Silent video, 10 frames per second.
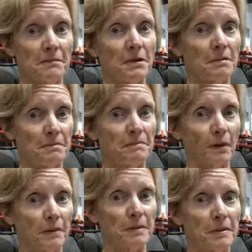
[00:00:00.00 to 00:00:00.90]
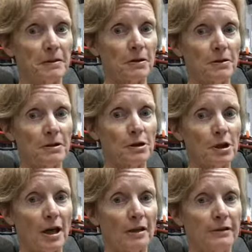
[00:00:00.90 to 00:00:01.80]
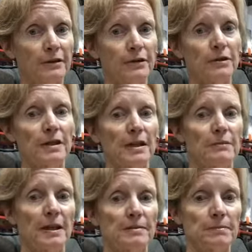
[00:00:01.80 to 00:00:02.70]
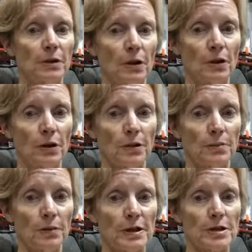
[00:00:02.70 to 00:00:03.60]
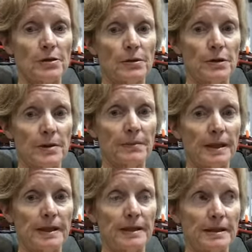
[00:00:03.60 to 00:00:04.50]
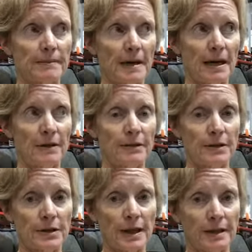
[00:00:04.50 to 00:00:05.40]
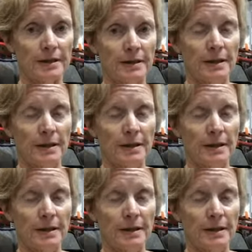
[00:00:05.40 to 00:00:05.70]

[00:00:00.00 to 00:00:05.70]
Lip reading: you'd probably be thrown in jail. If you then went and put a whole lot of pressure on something in its mouth and started